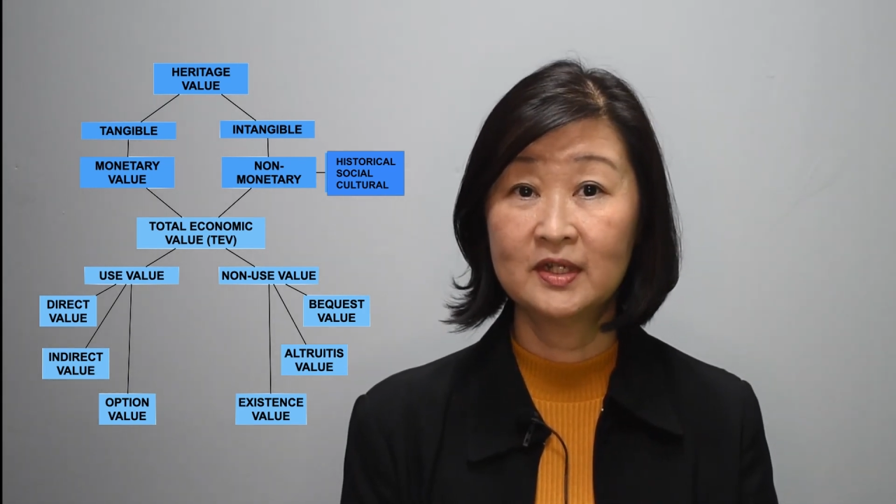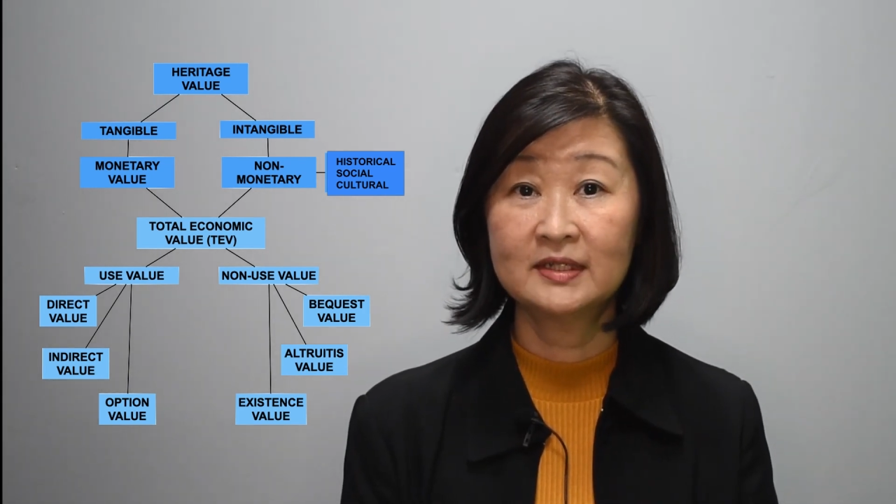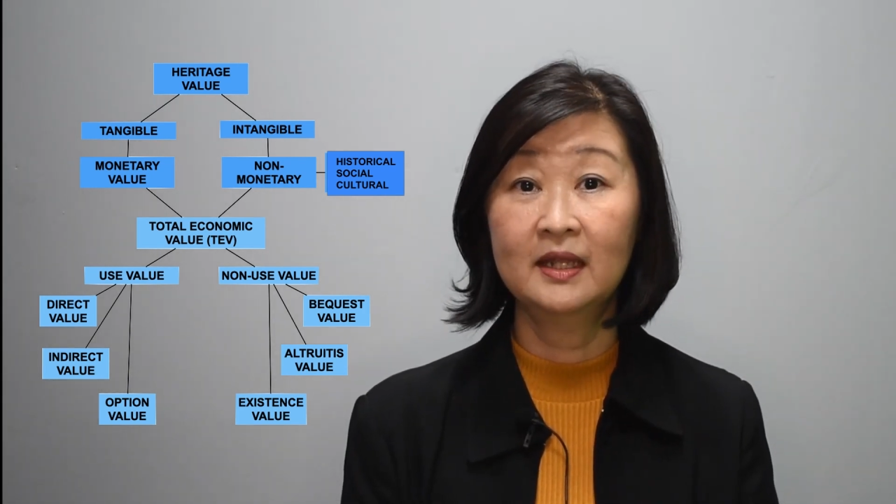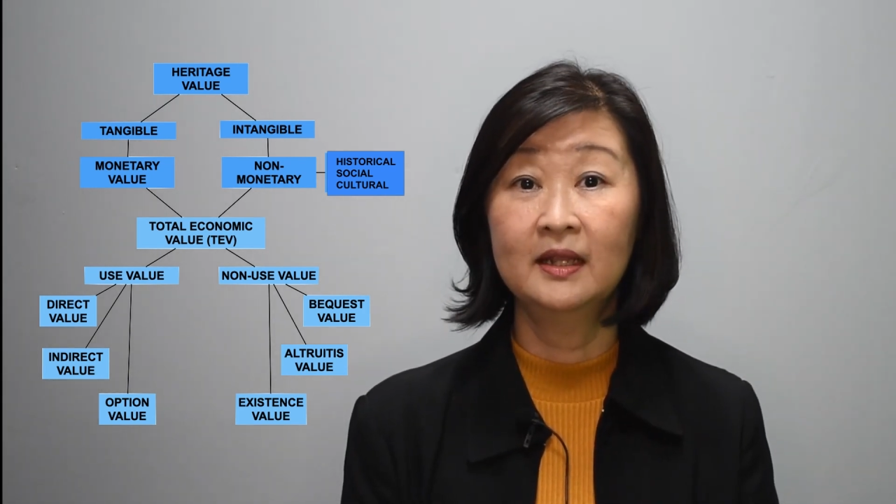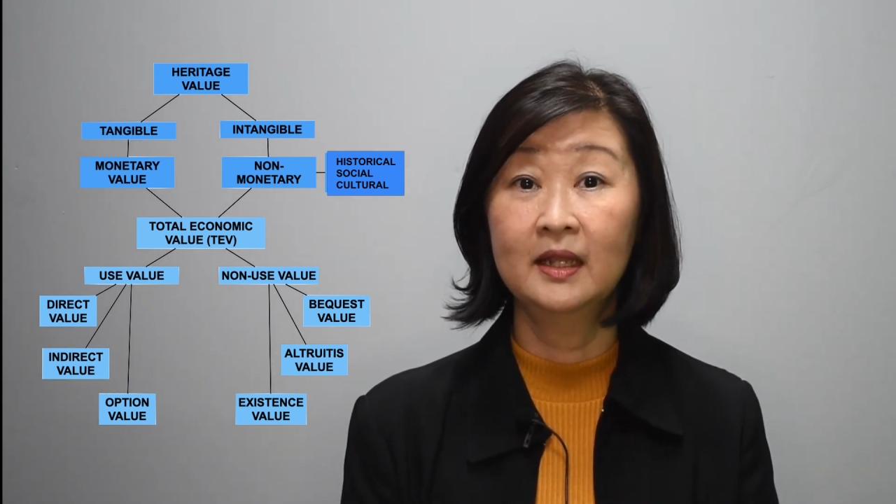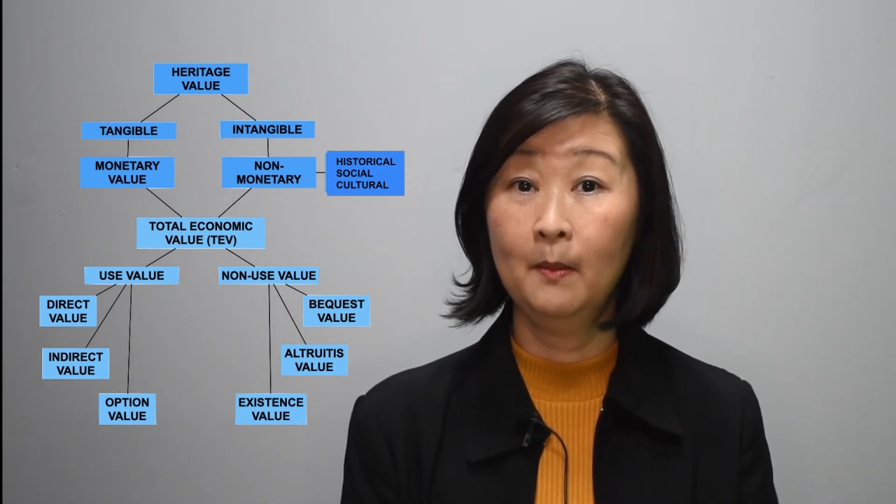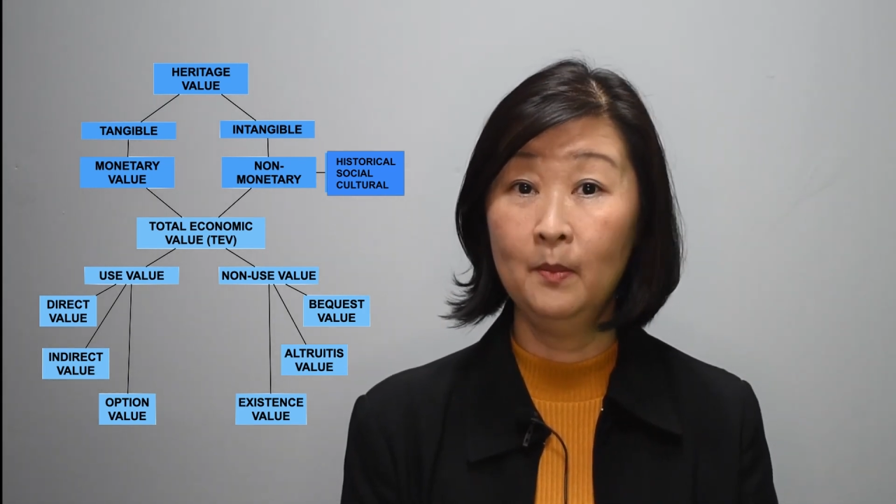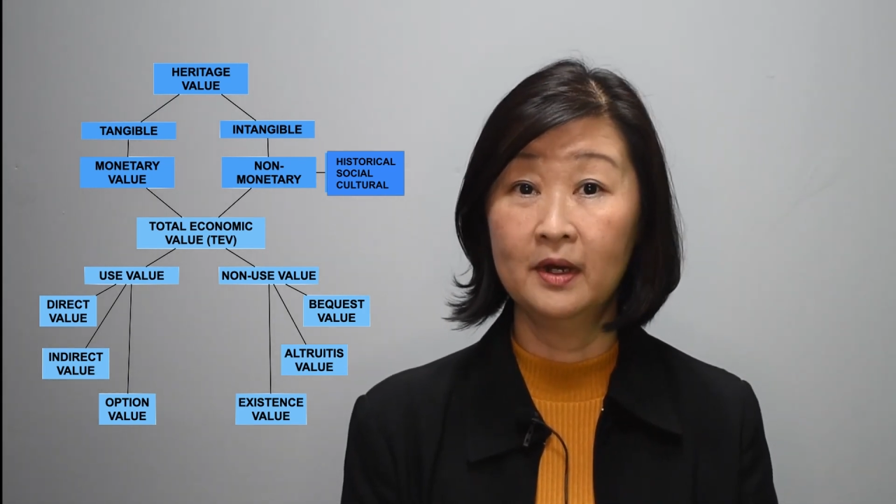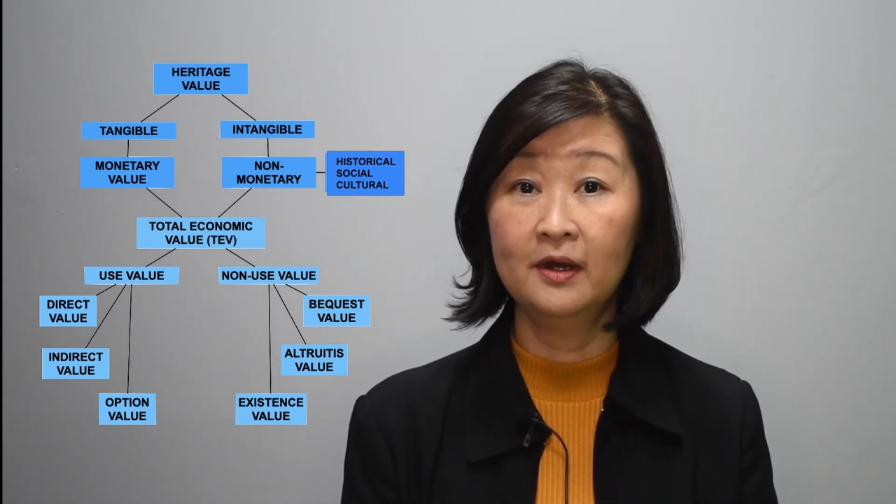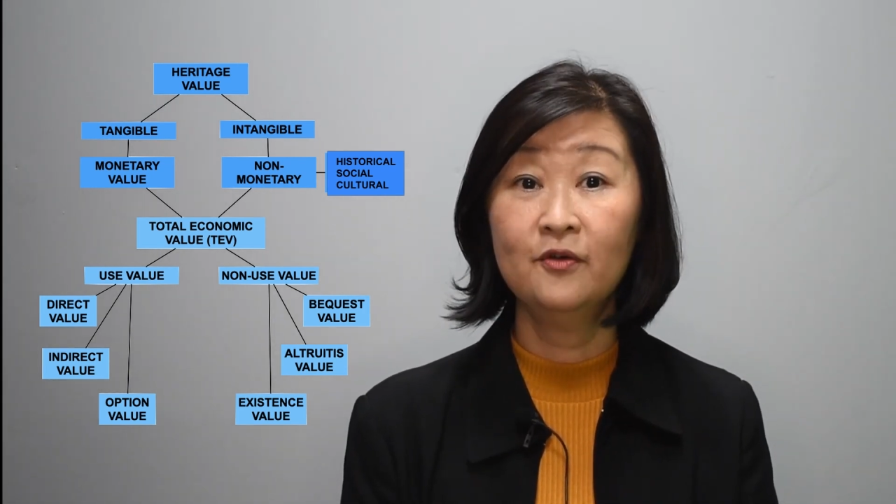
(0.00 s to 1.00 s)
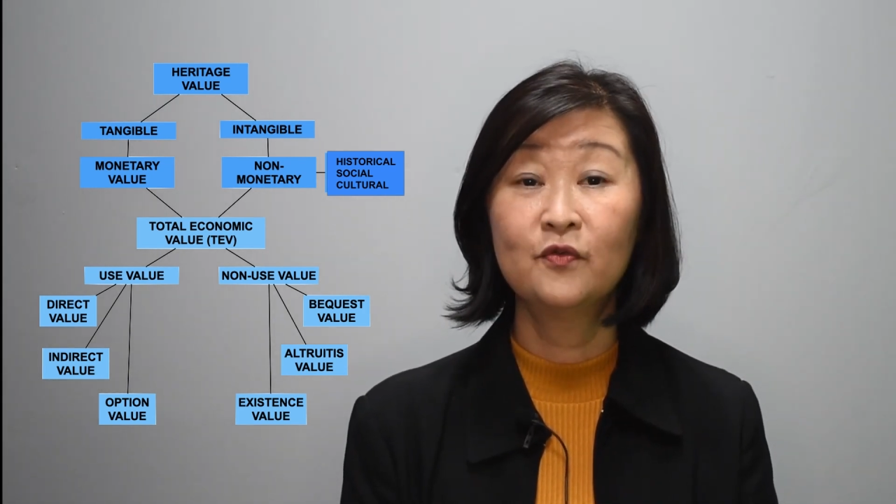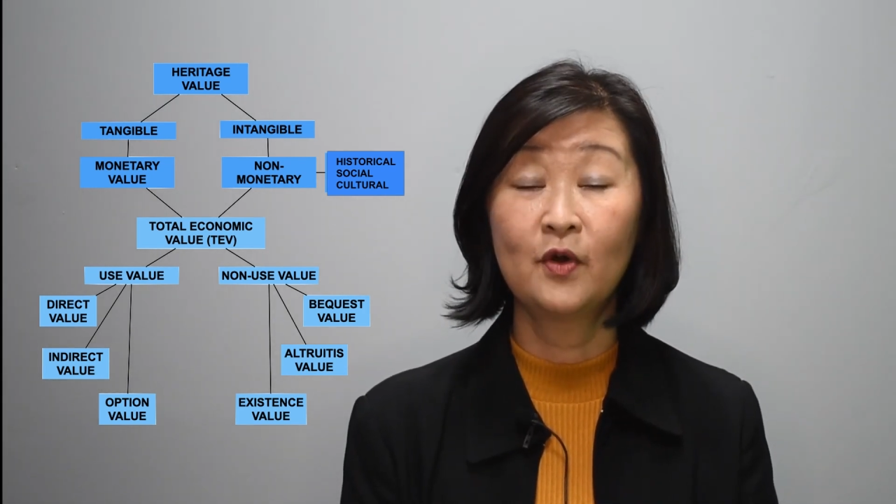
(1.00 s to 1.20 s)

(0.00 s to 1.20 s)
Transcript: just a number